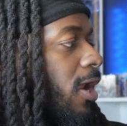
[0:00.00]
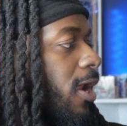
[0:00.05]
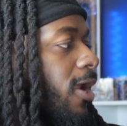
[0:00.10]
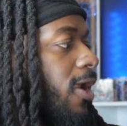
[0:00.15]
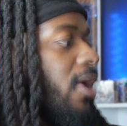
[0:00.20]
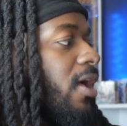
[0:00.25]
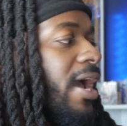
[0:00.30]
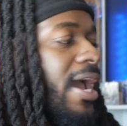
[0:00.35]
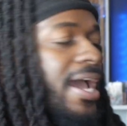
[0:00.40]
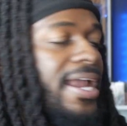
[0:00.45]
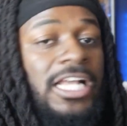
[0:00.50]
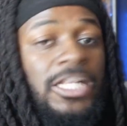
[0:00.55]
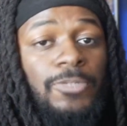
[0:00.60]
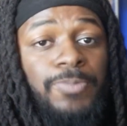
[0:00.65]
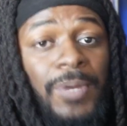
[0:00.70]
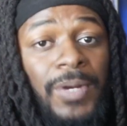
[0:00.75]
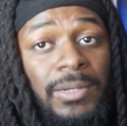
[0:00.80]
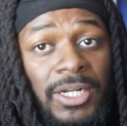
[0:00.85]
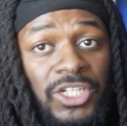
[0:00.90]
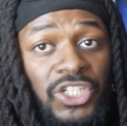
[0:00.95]
And that's
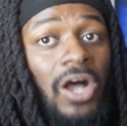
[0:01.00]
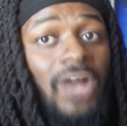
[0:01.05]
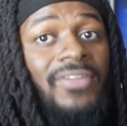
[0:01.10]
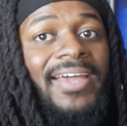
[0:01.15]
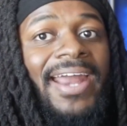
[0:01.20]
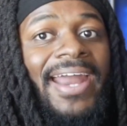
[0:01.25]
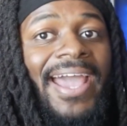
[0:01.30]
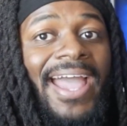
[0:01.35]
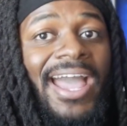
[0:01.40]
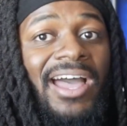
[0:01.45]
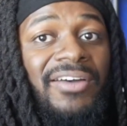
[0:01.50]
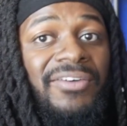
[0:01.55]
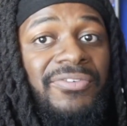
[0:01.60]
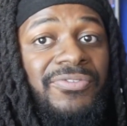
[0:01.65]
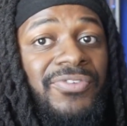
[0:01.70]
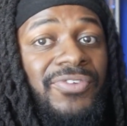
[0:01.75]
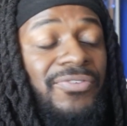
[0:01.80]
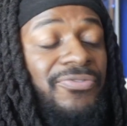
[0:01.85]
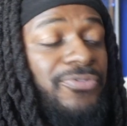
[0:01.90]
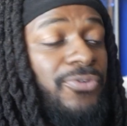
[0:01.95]
pretty much all that I have
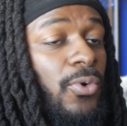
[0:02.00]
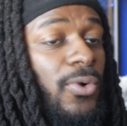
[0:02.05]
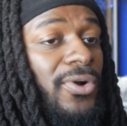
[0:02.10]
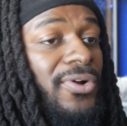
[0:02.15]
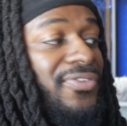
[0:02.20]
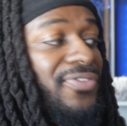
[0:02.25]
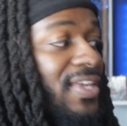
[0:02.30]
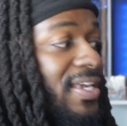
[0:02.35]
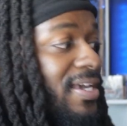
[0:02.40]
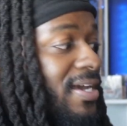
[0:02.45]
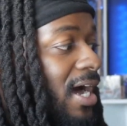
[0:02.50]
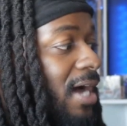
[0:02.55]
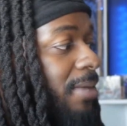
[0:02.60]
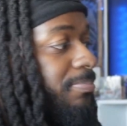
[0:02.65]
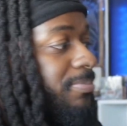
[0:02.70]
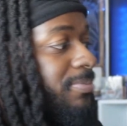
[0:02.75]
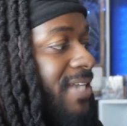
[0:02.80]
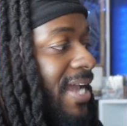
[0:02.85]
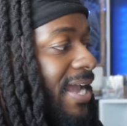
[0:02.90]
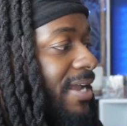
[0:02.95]
for the
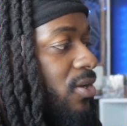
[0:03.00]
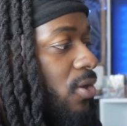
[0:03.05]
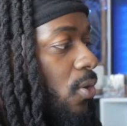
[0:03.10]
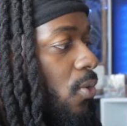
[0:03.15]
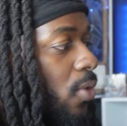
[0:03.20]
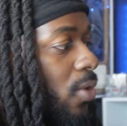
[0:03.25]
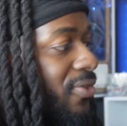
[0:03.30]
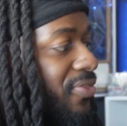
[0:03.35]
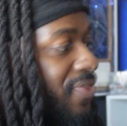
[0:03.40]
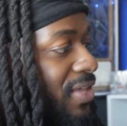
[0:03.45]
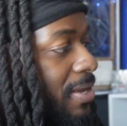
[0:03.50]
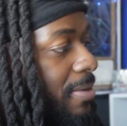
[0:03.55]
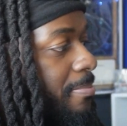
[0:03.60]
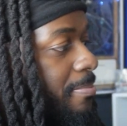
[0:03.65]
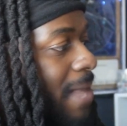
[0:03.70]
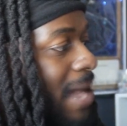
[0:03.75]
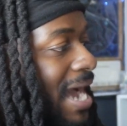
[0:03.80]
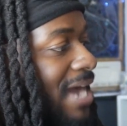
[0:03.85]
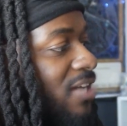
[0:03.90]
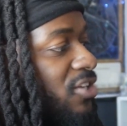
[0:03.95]
update on the
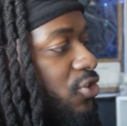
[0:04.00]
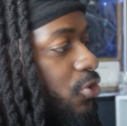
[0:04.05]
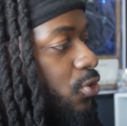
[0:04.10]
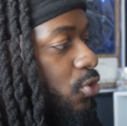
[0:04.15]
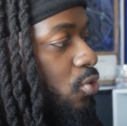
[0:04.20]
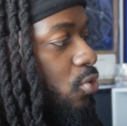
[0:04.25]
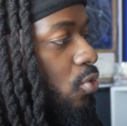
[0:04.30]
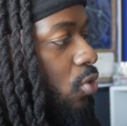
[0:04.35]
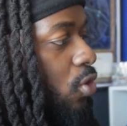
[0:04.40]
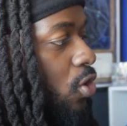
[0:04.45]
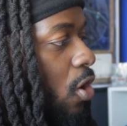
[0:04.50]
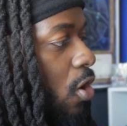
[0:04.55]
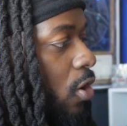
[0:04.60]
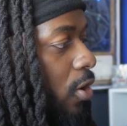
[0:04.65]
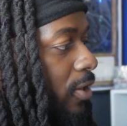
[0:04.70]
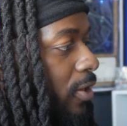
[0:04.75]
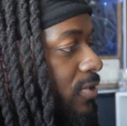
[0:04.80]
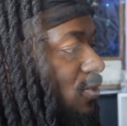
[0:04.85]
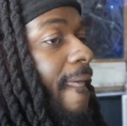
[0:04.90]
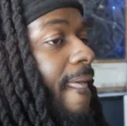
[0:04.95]
Master Duel
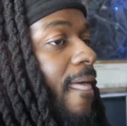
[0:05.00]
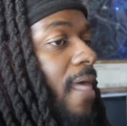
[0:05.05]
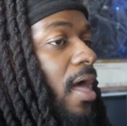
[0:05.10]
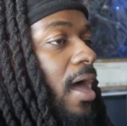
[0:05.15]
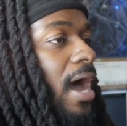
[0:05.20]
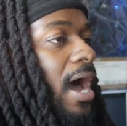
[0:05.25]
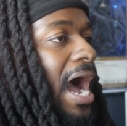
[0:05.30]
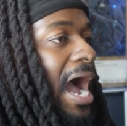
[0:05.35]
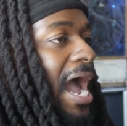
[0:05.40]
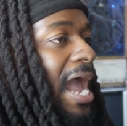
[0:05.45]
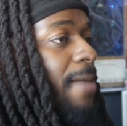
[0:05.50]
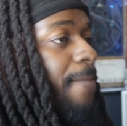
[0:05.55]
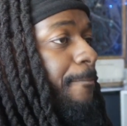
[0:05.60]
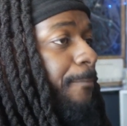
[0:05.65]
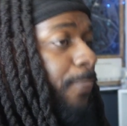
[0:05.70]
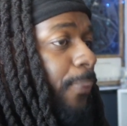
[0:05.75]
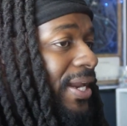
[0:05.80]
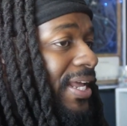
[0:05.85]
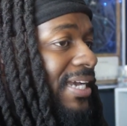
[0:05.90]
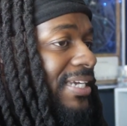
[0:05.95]
cards. I'm
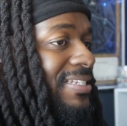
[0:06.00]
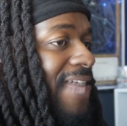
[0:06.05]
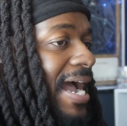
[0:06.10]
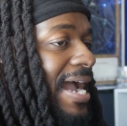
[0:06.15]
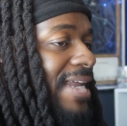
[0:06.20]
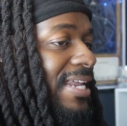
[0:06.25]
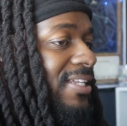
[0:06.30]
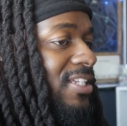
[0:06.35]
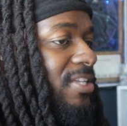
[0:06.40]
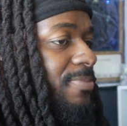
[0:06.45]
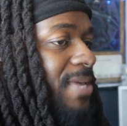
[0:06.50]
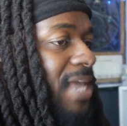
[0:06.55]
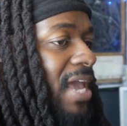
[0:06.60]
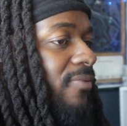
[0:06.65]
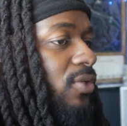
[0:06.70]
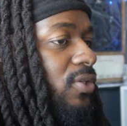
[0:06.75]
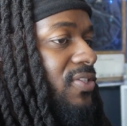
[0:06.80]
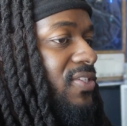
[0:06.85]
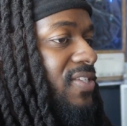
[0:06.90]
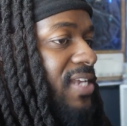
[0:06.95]
pretty excited to be able
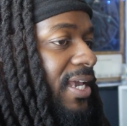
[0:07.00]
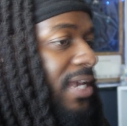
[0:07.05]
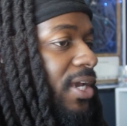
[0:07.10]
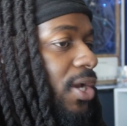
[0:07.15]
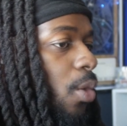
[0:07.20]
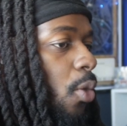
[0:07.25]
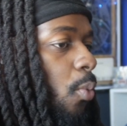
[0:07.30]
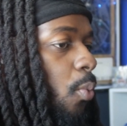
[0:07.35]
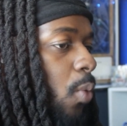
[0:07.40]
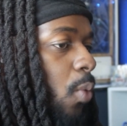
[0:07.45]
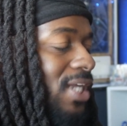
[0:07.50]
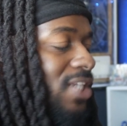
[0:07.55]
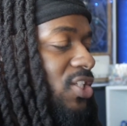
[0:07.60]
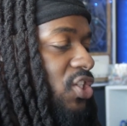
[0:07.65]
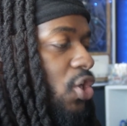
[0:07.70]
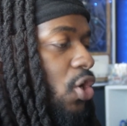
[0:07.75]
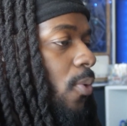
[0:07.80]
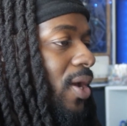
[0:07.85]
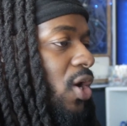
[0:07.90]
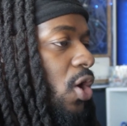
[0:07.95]
to see what's
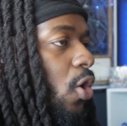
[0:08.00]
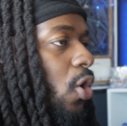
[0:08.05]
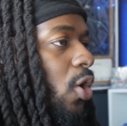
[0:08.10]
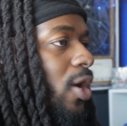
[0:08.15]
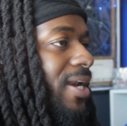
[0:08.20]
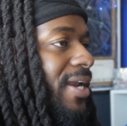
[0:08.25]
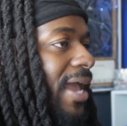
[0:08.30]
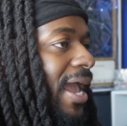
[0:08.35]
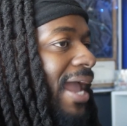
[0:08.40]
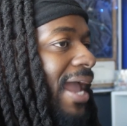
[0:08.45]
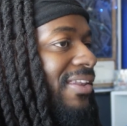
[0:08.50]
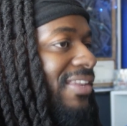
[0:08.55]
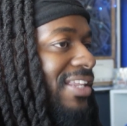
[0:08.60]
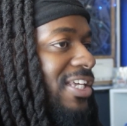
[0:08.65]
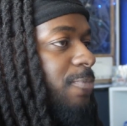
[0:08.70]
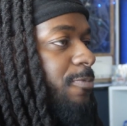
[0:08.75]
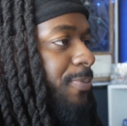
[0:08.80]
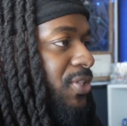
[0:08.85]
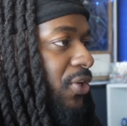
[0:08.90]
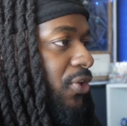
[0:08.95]
going on in these
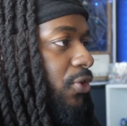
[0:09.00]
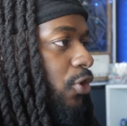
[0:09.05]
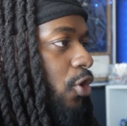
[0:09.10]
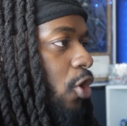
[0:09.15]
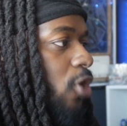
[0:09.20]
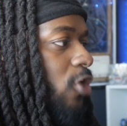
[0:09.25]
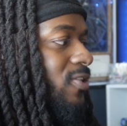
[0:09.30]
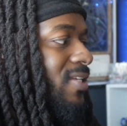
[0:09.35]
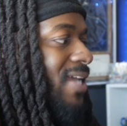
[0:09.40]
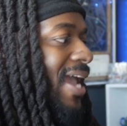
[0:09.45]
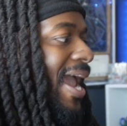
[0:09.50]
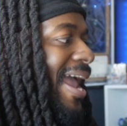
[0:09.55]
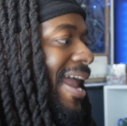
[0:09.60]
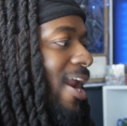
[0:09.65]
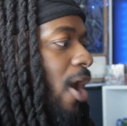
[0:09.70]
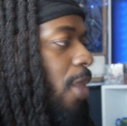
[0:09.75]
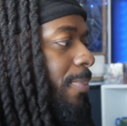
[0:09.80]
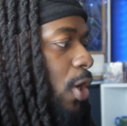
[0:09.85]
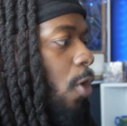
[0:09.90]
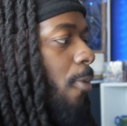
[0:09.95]
particular cards, and I'll
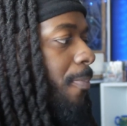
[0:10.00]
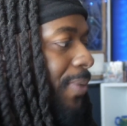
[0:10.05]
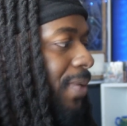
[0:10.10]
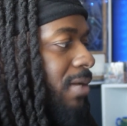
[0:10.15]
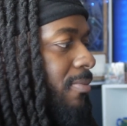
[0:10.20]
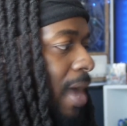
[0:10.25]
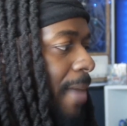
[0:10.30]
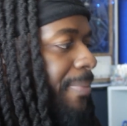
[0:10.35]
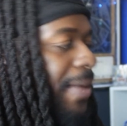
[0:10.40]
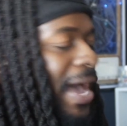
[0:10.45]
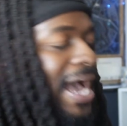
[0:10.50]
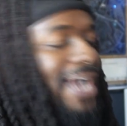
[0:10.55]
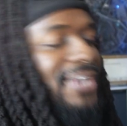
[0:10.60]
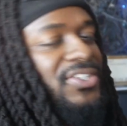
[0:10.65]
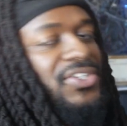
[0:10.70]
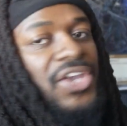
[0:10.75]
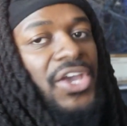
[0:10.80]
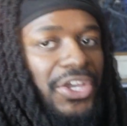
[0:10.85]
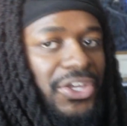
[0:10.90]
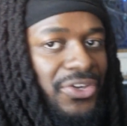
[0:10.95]
be opening my packs.
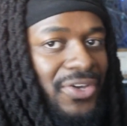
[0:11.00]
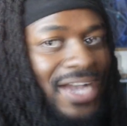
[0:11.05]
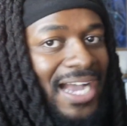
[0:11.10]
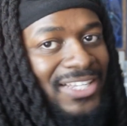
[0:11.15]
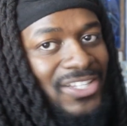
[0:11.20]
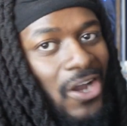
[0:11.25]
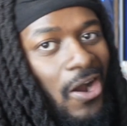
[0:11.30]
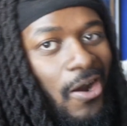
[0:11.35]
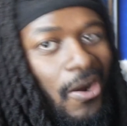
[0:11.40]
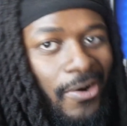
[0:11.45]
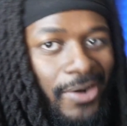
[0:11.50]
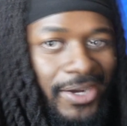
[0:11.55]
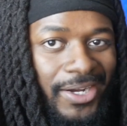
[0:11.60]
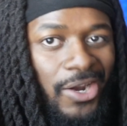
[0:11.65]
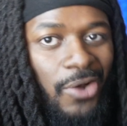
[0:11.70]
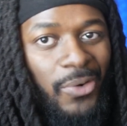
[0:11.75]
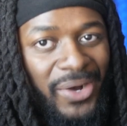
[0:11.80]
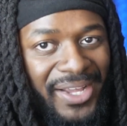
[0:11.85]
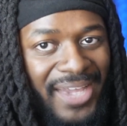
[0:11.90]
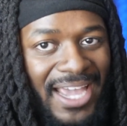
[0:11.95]
You guys already know
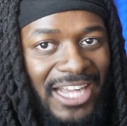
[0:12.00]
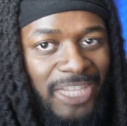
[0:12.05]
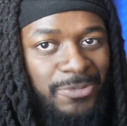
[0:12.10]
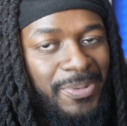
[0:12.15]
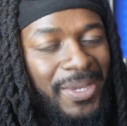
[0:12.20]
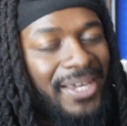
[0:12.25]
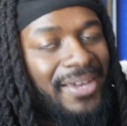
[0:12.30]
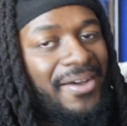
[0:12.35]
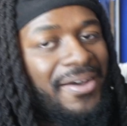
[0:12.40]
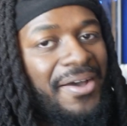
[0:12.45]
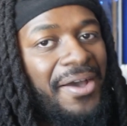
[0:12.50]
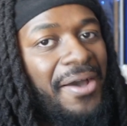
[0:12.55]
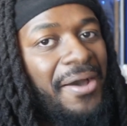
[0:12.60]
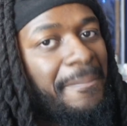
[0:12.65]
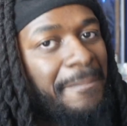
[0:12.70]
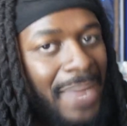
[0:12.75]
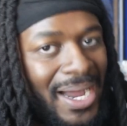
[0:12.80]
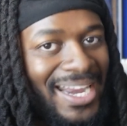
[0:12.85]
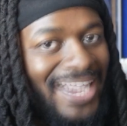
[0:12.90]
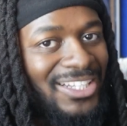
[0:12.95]
where to catch me
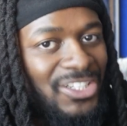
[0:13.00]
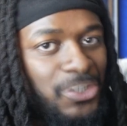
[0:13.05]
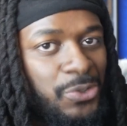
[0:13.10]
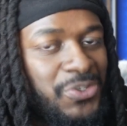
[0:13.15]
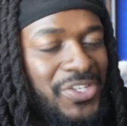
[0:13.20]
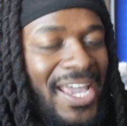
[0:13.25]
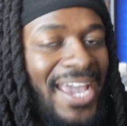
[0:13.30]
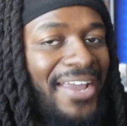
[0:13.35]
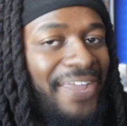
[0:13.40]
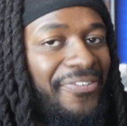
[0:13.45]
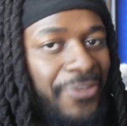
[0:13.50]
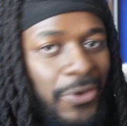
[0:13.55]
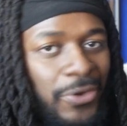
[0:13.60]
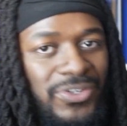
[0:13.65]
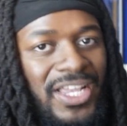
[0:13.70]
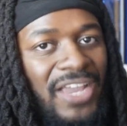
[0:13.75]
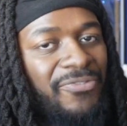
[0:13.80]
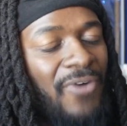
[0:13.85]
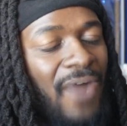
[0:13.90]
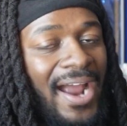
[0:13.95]
Monday, Tuesday, Thursday,
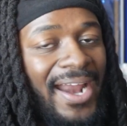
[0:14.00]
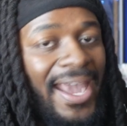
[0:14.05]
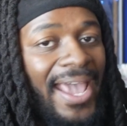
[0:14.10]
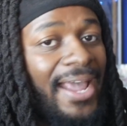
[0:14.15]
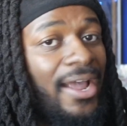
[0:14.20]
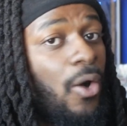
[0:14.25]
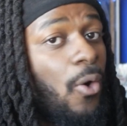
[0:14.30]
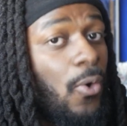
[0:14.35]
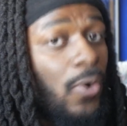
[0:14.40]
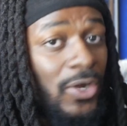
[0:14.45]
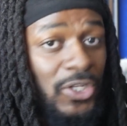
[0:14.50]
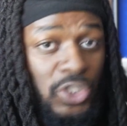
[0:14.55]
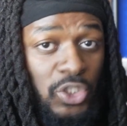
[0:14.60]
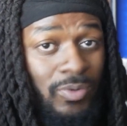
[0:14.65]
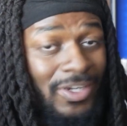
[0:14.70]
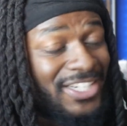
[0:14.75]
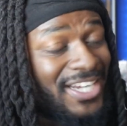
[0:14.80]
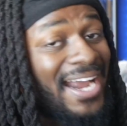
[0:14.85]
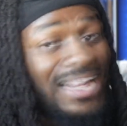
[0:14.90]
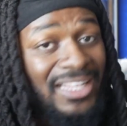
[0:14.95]
Friday on Twitch
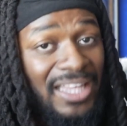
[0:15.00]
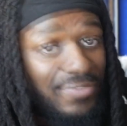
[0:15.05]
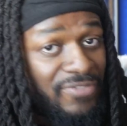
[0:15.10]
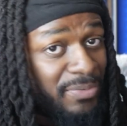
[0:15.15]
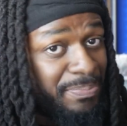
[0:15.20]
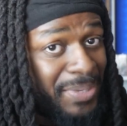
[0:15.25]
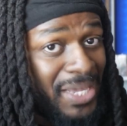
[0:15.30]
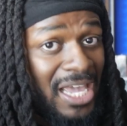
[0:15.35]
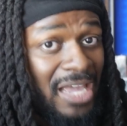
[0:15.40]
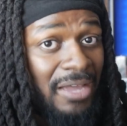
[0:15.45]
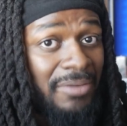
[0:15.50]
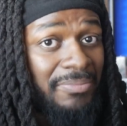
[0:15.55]
at 11 p.m.